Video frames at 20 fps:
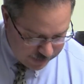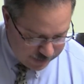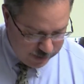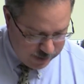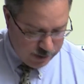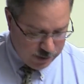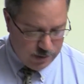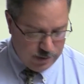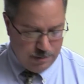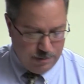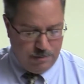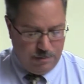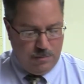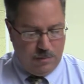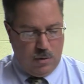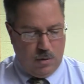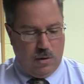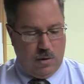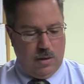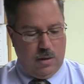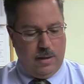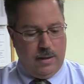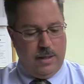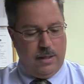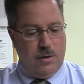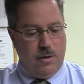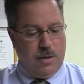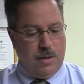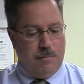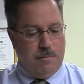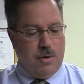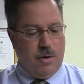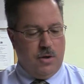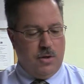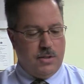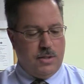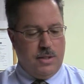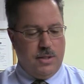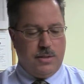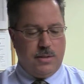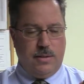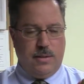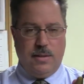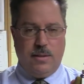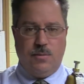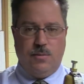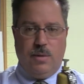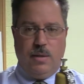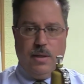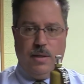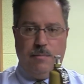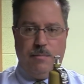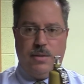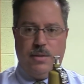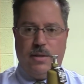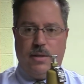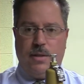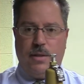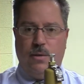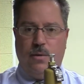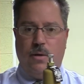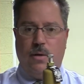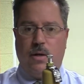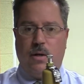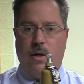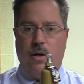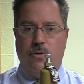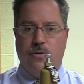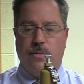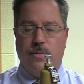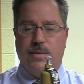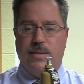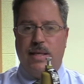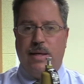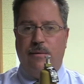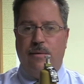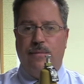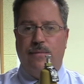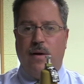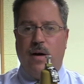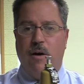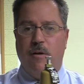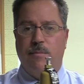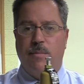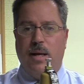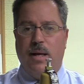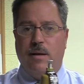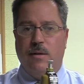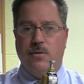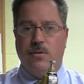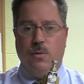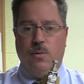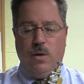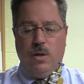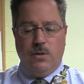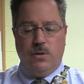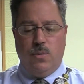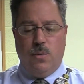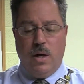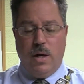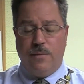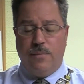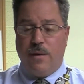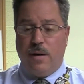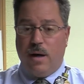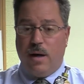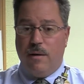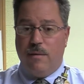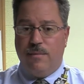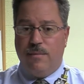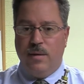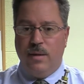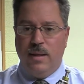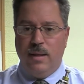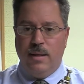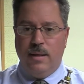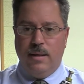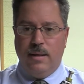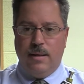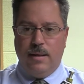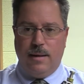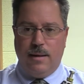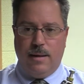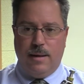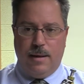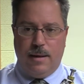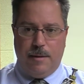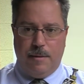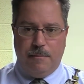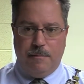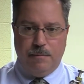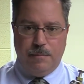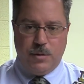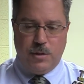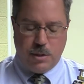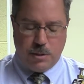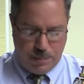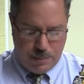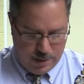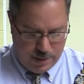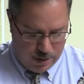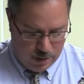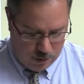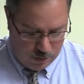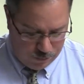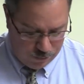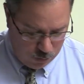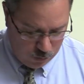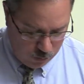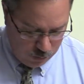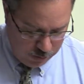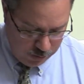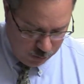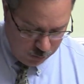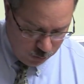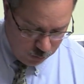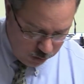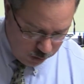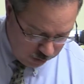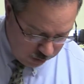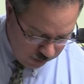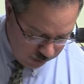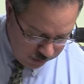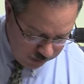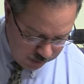system or that you can purchase. This one in particular goes from 75 pounds to 125. Just be careful when you are